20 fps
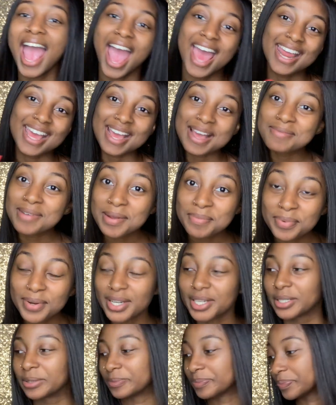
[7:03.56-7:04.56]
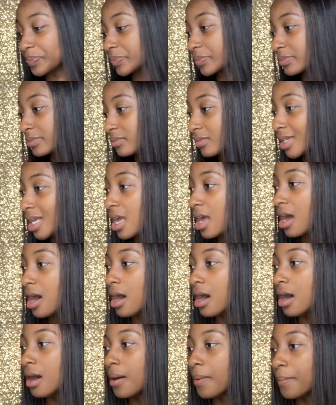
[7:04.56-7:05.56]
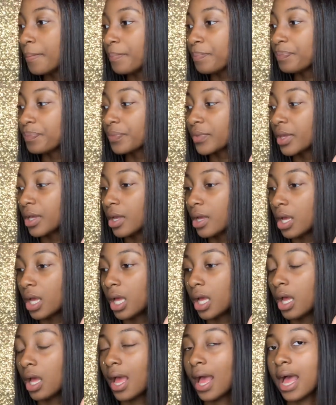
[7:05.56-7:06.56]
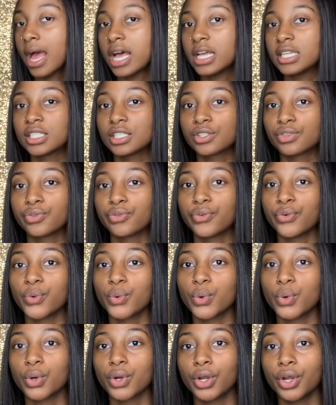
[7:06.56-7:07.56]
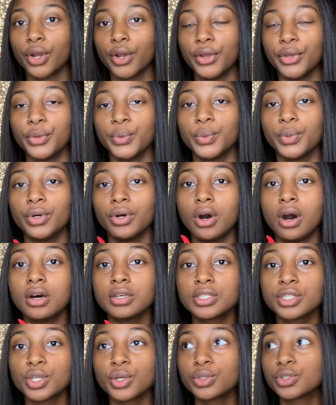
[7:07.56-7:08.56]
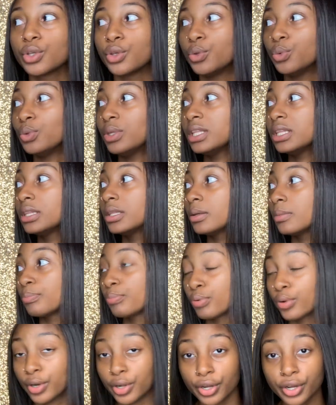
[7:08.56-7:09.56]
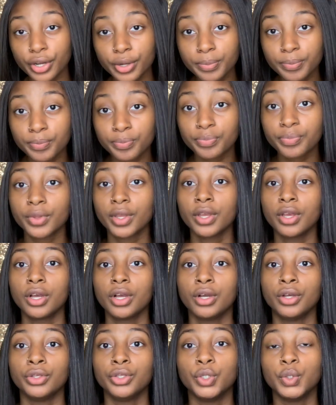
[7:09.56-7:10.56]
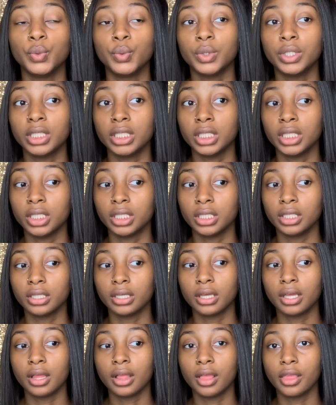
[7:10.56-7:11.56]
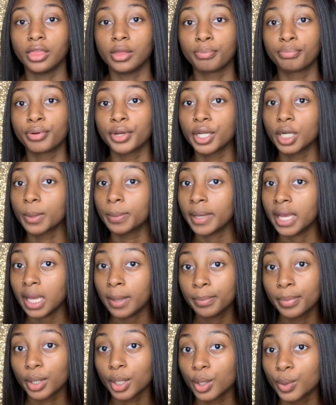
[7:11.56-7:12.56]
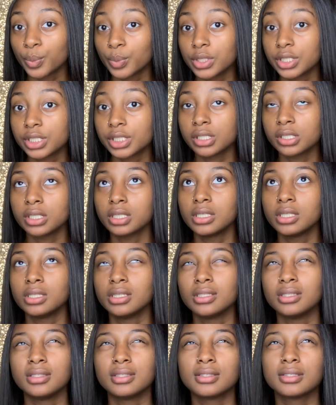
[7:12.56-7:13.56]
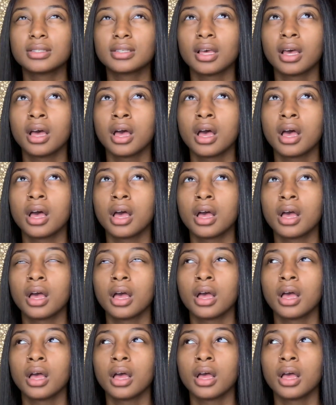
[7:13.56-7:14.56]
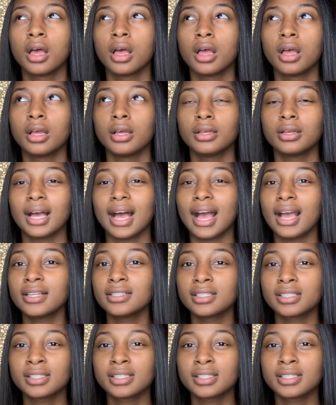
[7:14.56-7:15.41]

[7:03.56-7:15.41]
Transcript: and I have my printer. Um, as for, you will also, so you need the printer, you need the printer paper, which is, I